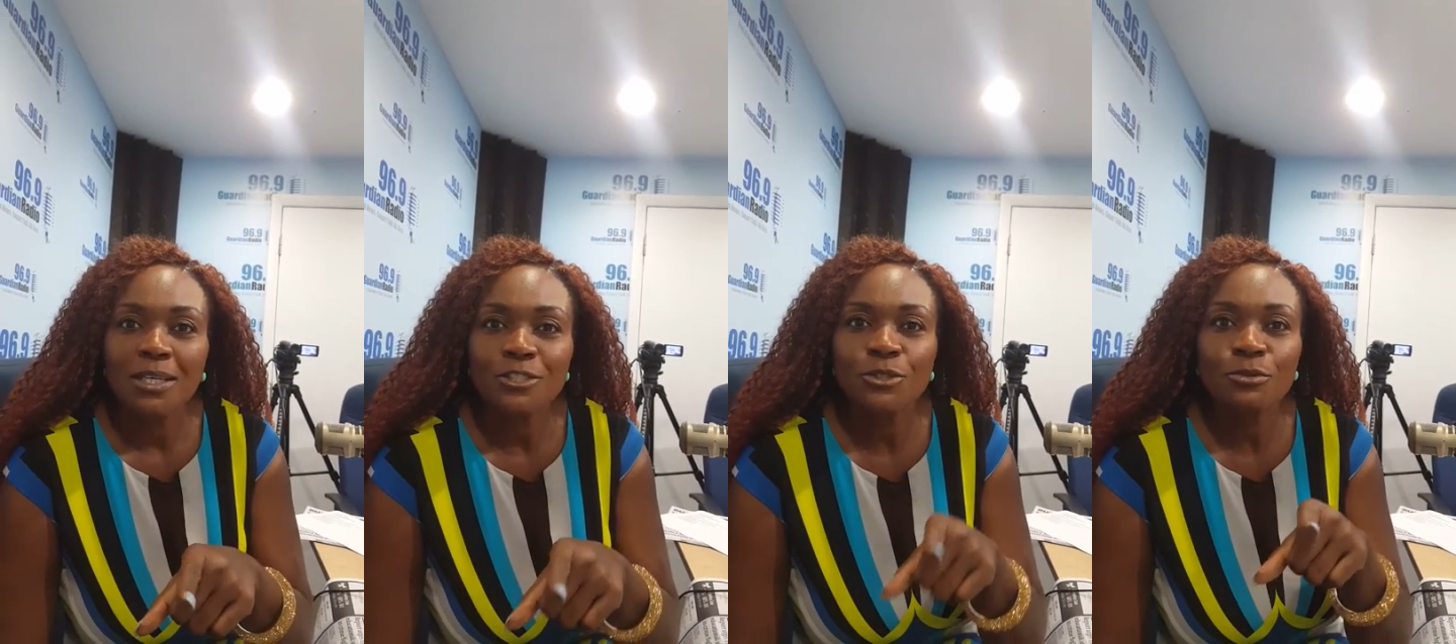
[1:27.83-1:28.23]

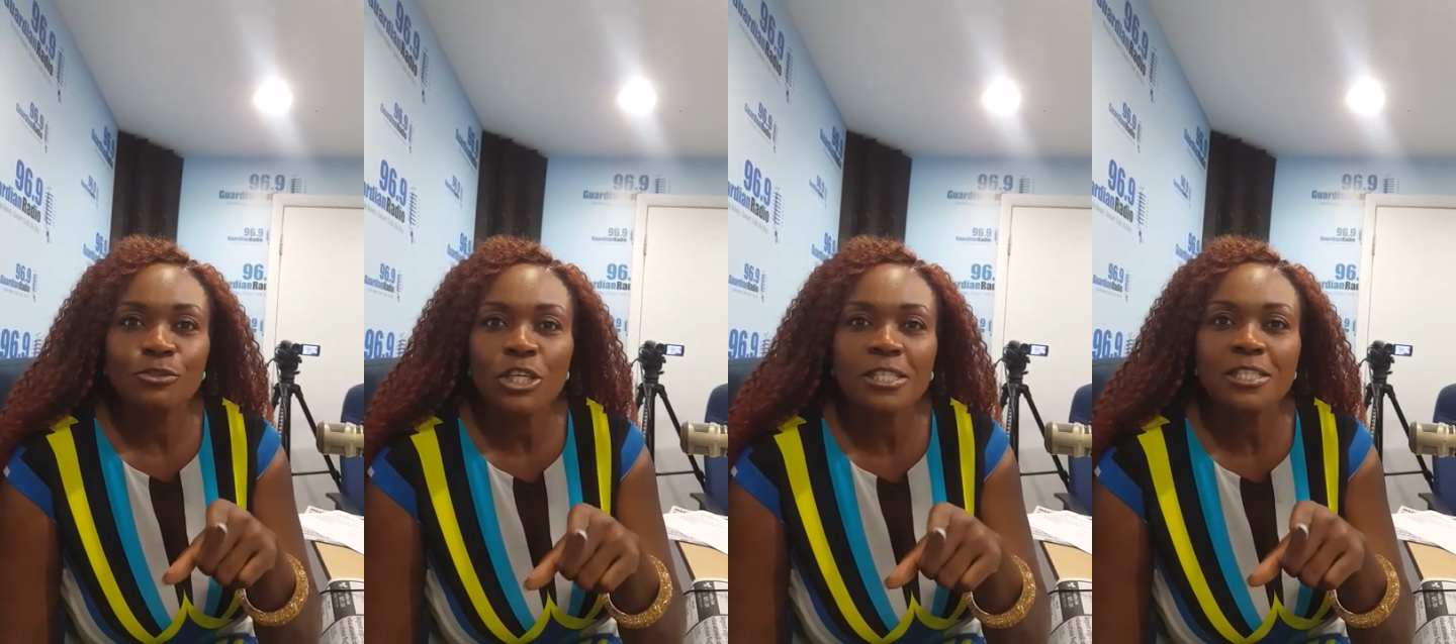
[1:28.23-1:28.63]
to
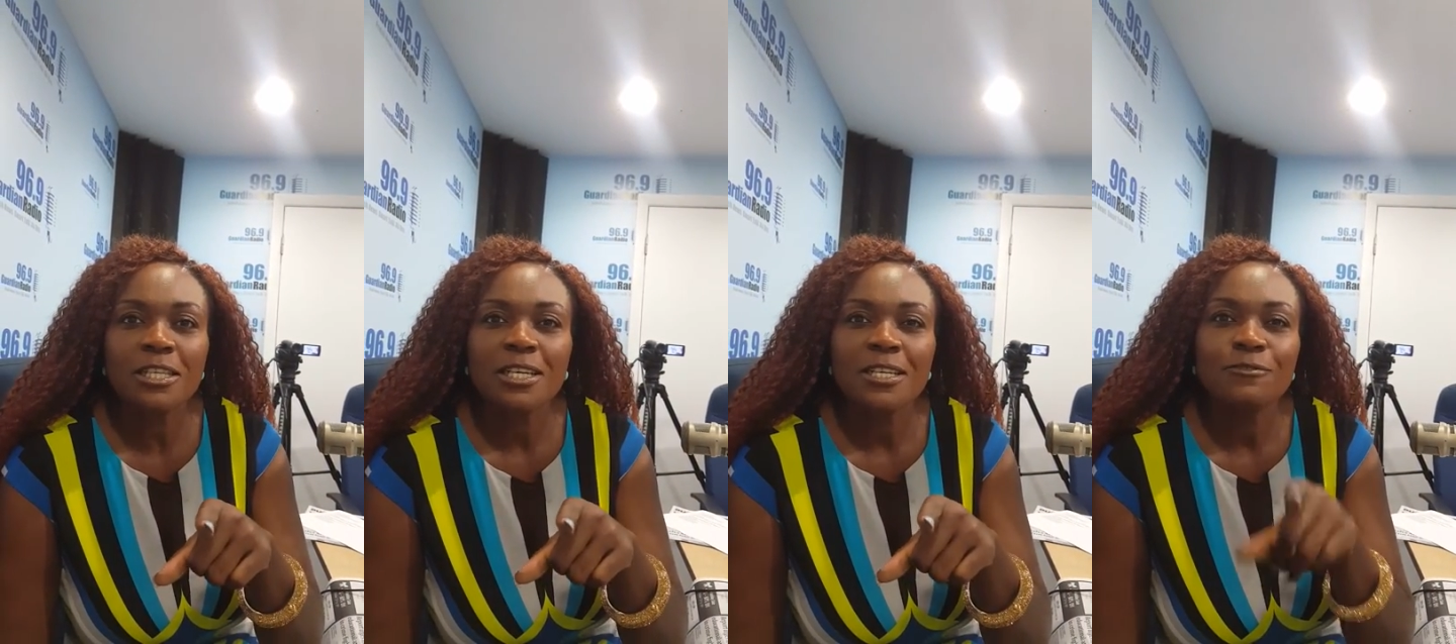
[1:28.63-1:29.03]
just
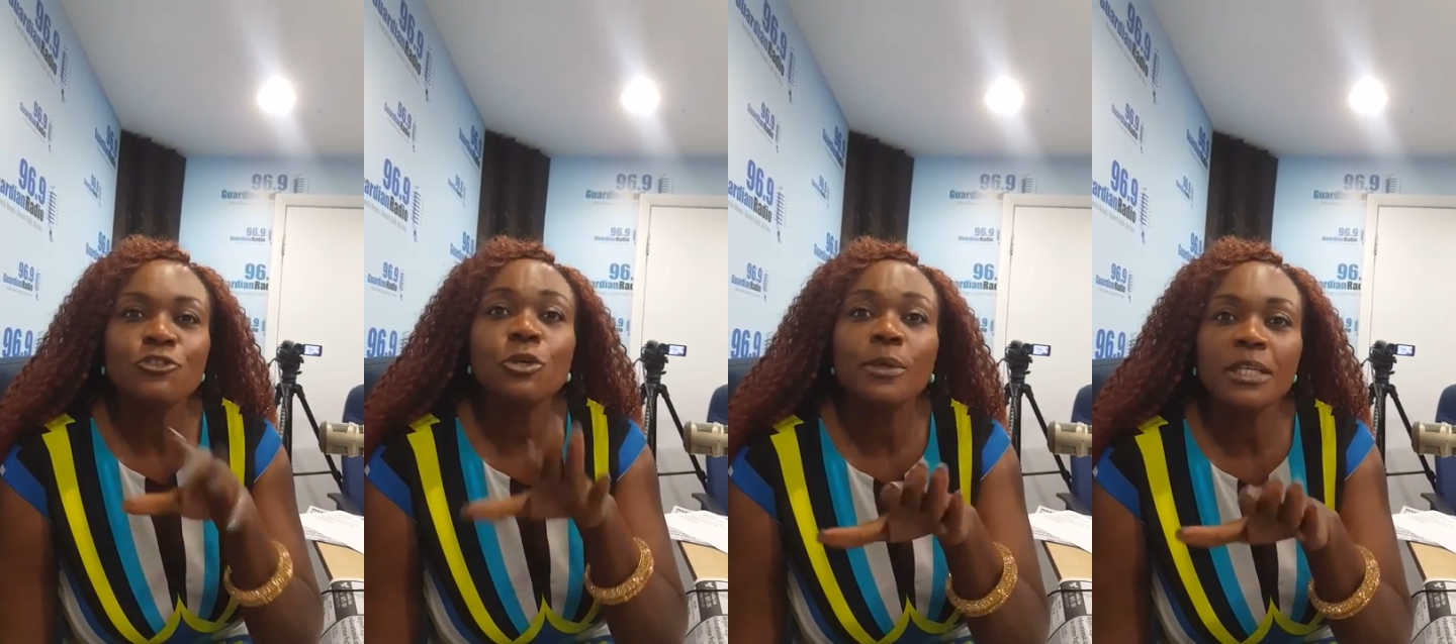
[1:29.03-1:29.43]

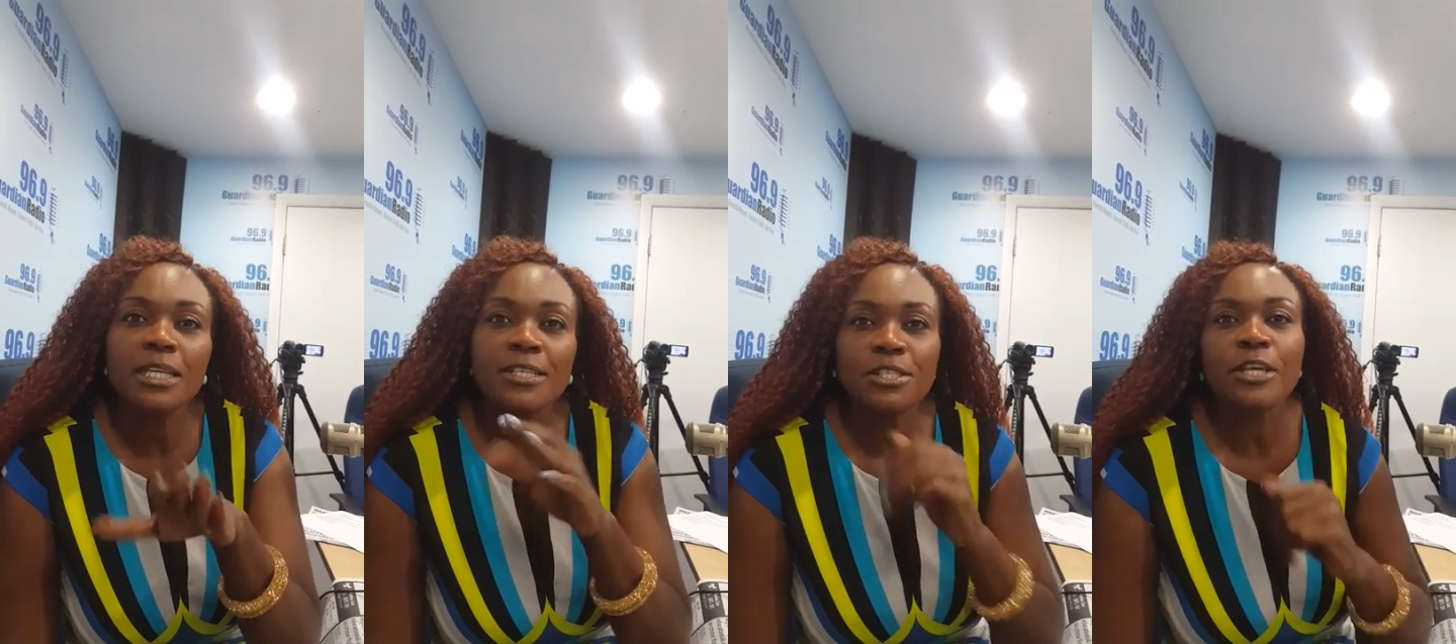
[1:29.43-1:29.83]
do what it
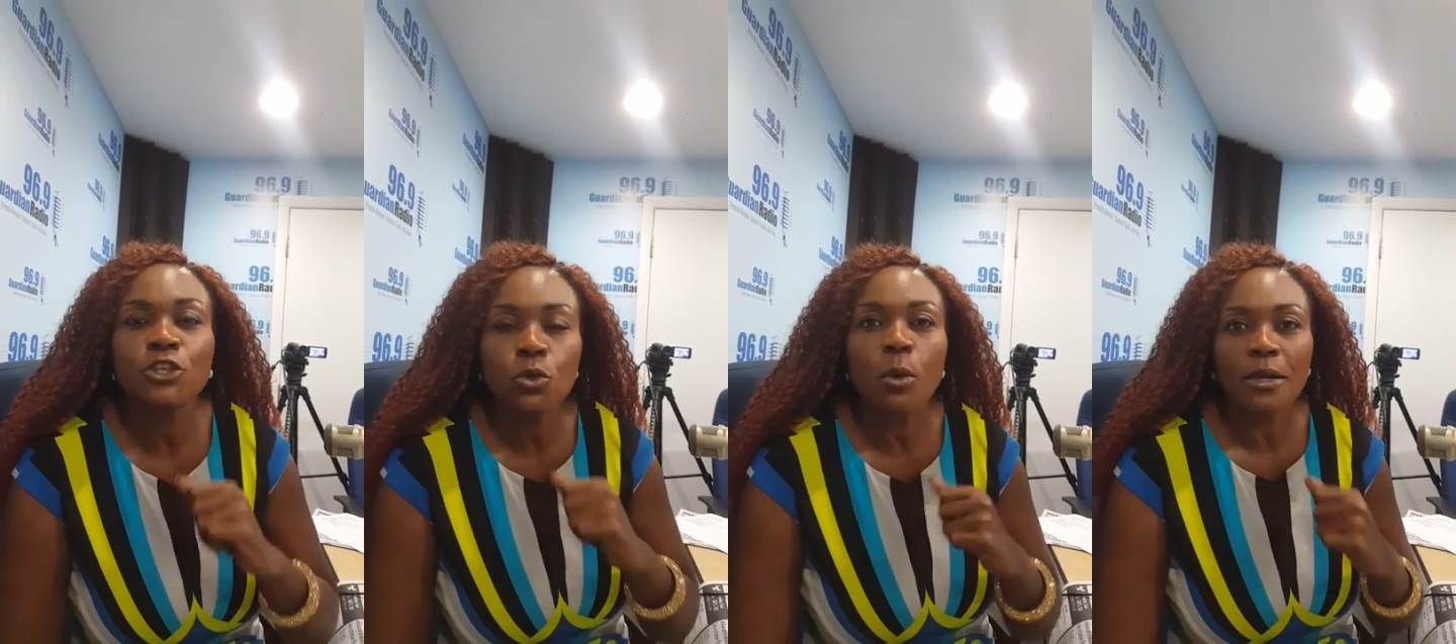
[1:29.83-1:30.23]
is that
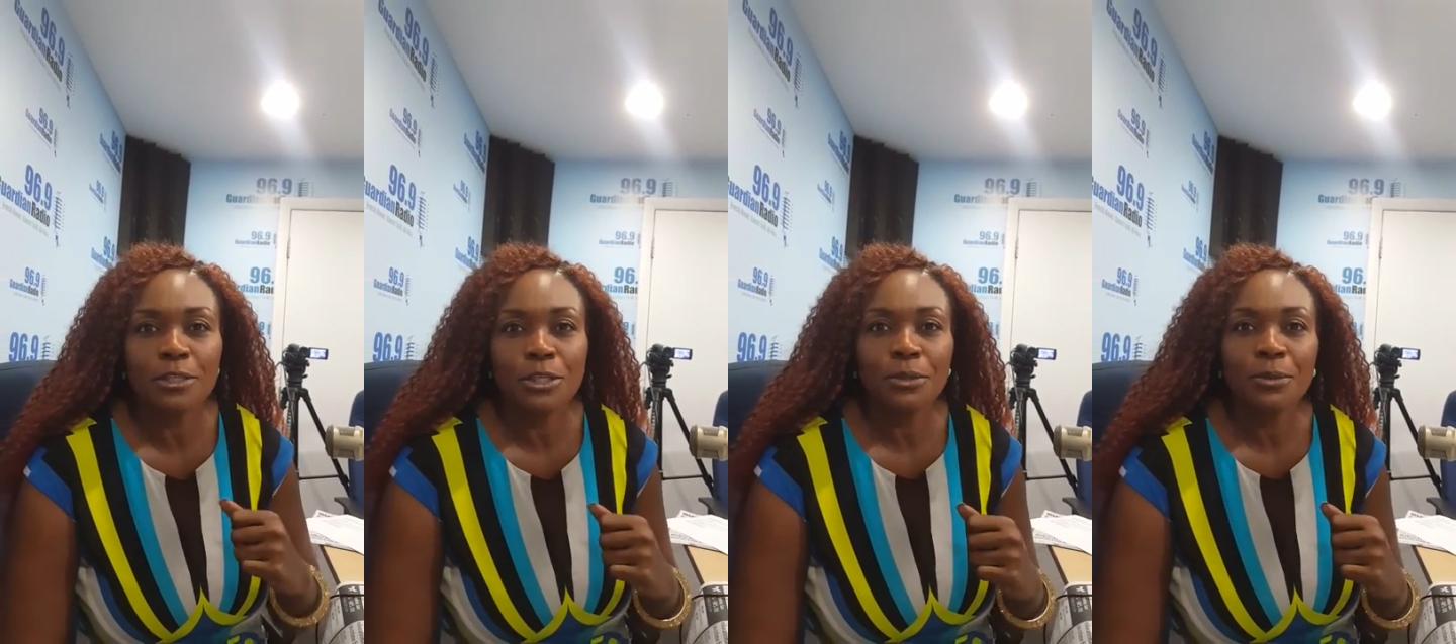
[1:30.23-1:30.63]
you want to
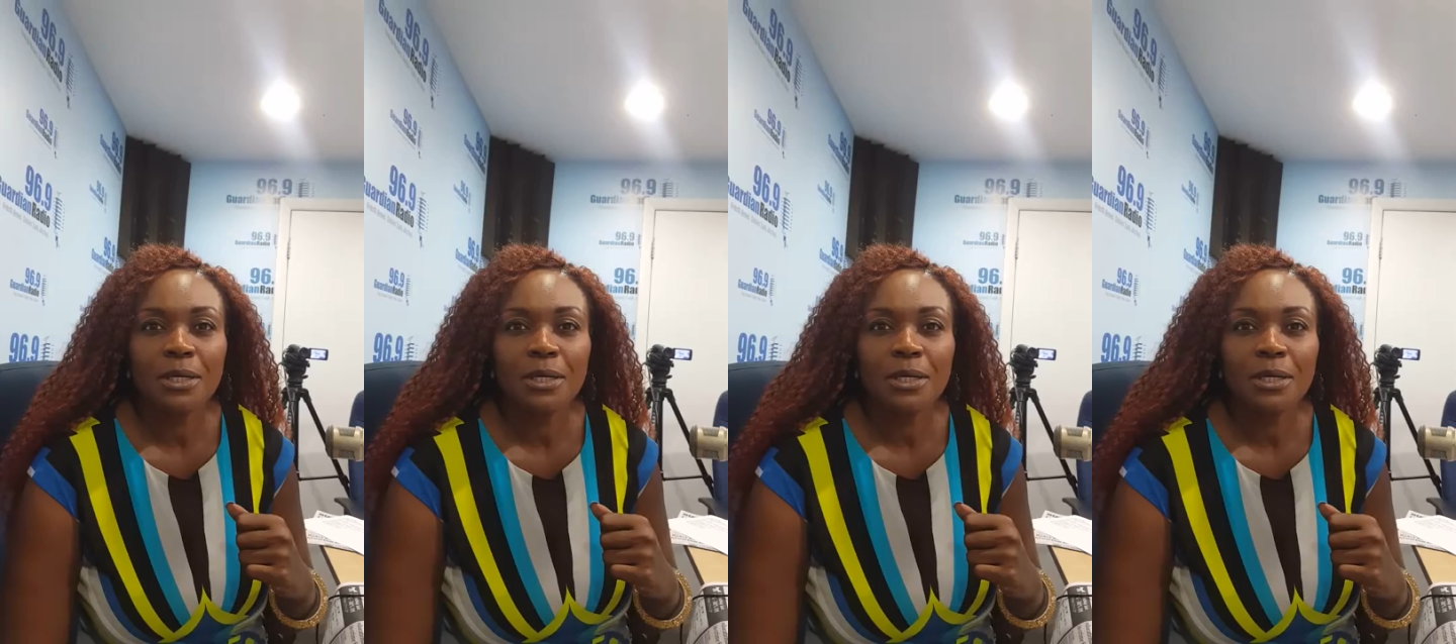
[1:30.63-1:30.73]
do.